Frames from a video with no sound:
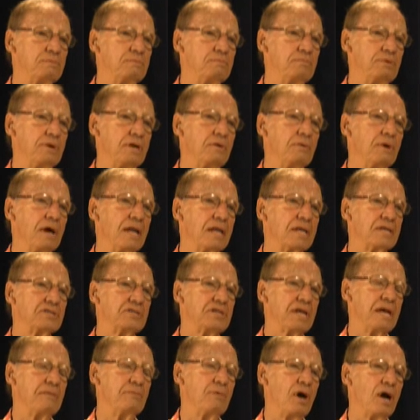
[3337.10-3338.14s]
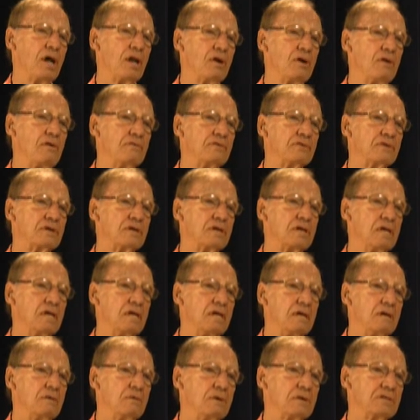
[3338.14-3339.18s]
pretty well the same all over,
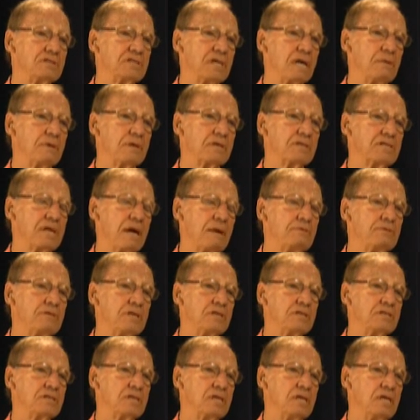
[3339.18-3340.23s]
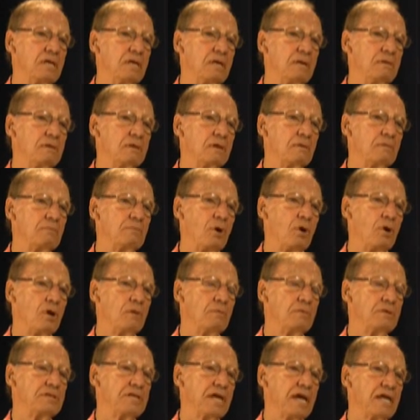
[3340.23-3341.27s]
with some exceptions. A bowl
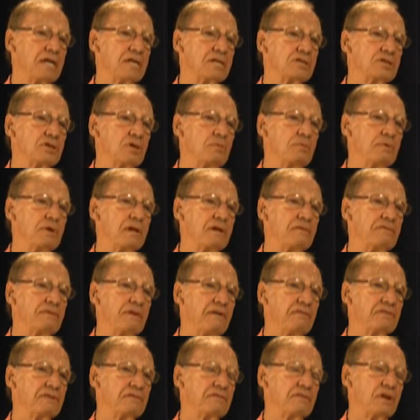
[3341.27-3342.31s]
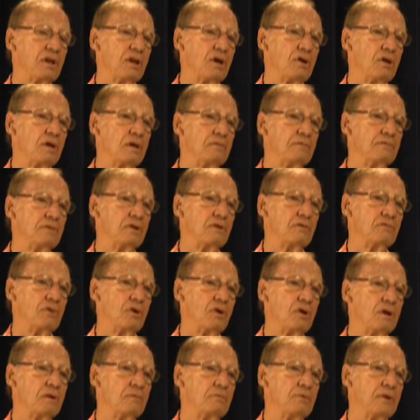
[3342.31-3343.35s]
of potato soup and a fifth of a
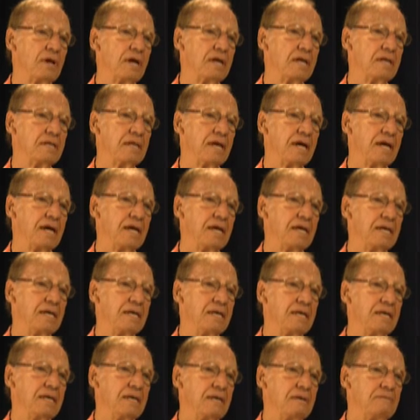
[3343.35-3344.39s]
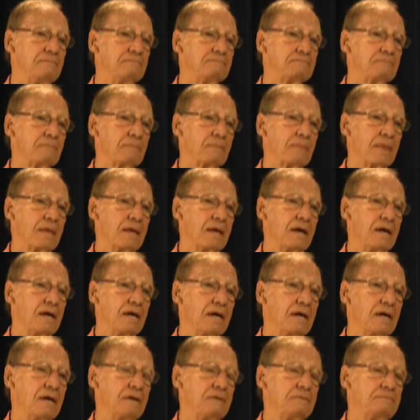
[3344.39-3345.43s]
roll of bread a day. Hmm.
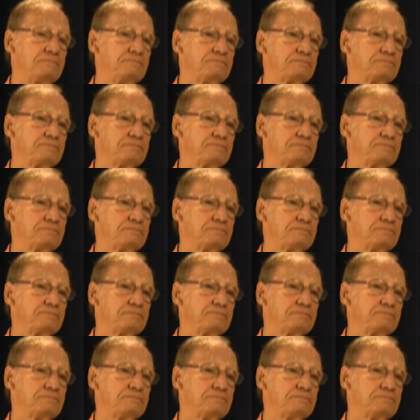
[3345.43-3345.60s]
Uh,